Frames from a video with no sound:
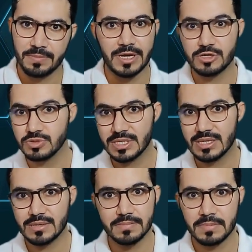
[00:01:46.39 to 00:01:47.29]
by
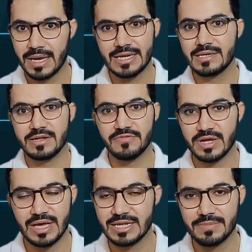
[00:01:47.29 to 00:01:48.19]
using any
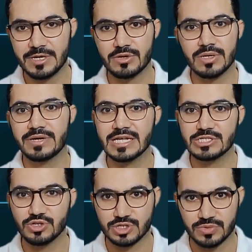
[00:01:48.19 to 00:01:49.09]
particular
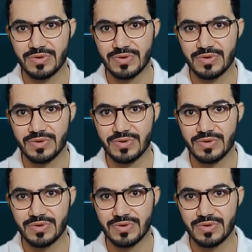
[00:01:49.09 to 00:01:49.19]
data structure.